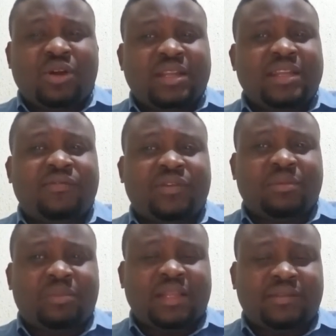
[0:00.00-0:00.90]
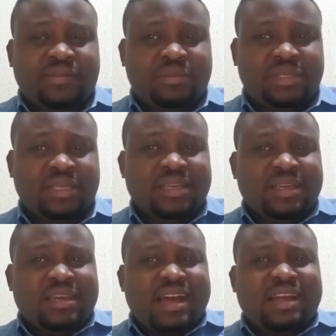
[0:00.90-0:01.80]
on different platforms
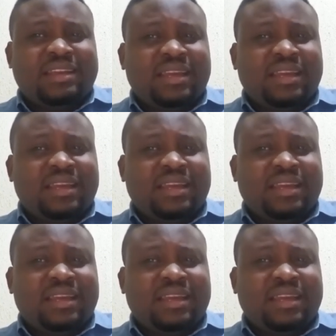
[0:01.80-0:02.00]
and